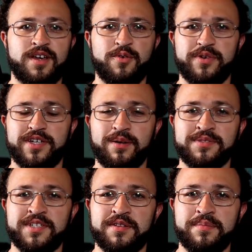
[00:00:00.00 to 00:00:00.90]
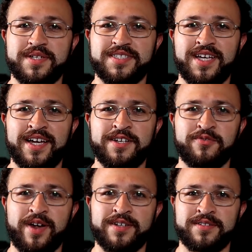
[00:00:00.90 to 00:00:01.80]
When it comes to the mids, I had
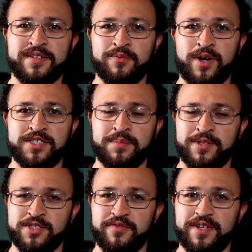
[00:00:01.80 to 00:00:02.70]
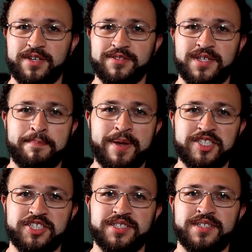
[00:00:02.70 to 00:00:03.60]
read and watched a bunch of videos that
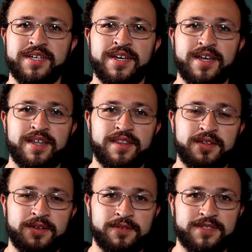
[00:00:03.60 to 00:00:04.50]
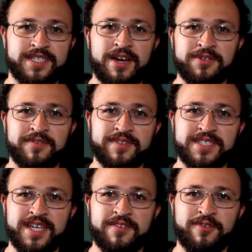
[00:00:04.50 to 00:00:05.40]
mentioned the sound of
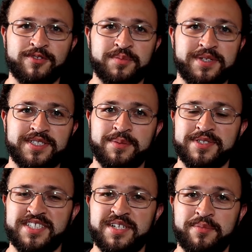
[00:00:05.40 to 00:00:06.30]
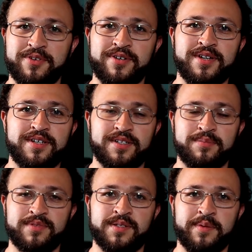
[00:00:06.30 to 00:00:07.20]
these headphones being somewhat similar to
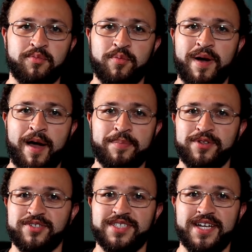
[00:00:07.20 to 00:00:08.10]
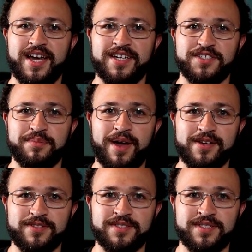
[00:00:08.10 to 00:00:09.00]
some of the more popular Sennheiser
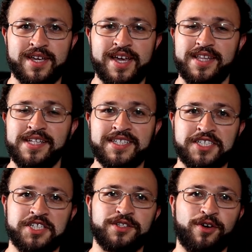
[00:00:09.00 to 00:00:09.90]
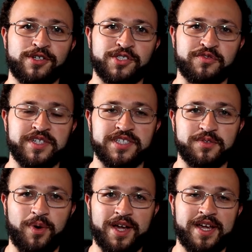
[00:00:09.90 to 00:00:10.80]
models. And that's actually a large
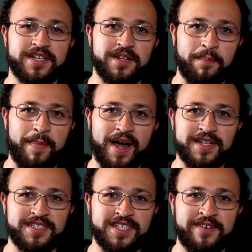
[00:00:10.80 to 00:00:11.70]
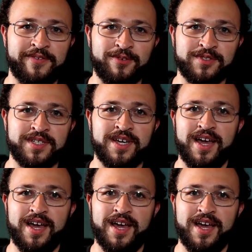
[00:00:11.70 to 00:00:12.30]
reason why I ended up buying these headphones.